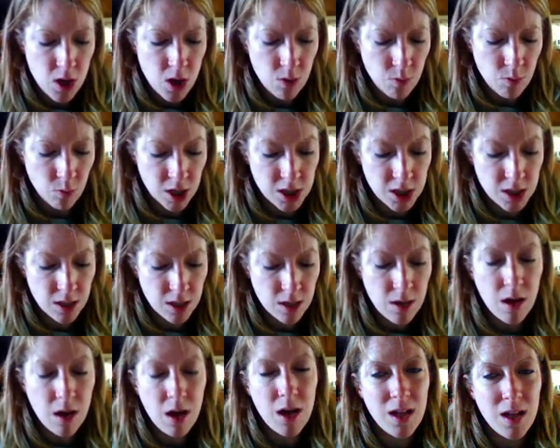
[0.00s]
What is she
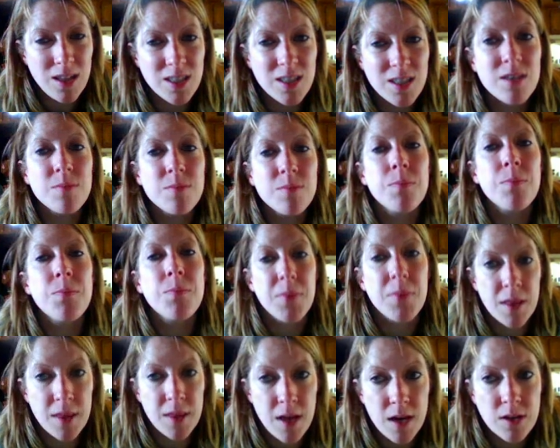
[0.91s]
called?
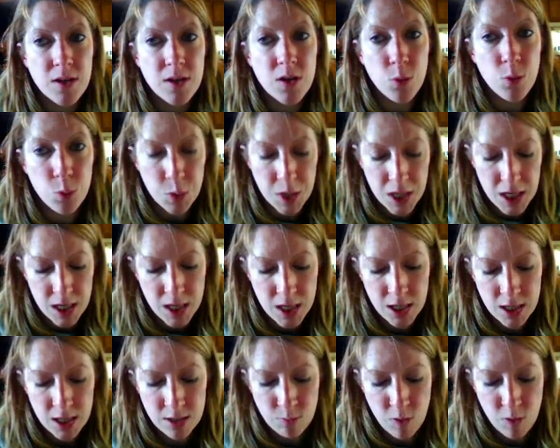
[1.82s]
The
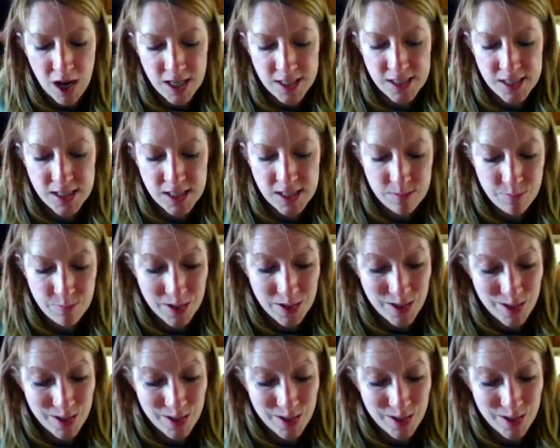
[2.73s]
queen wasp.